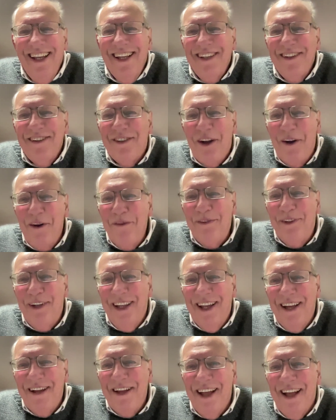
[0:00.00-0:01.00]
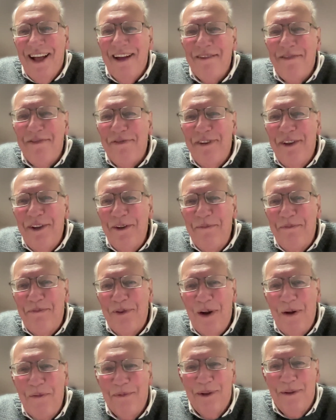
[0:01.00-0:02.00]
solved a few
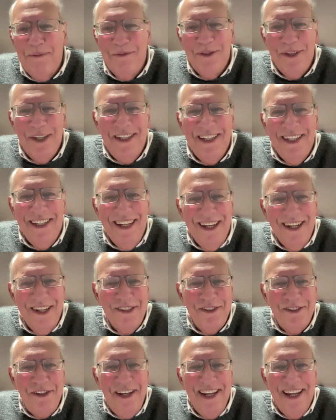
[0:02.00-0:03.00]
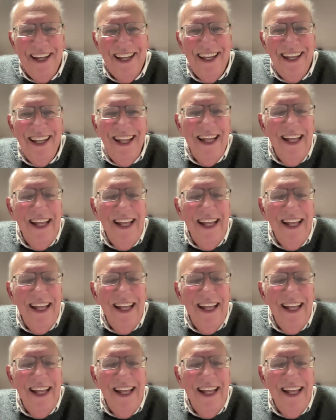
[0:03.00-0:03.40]
problems in the last year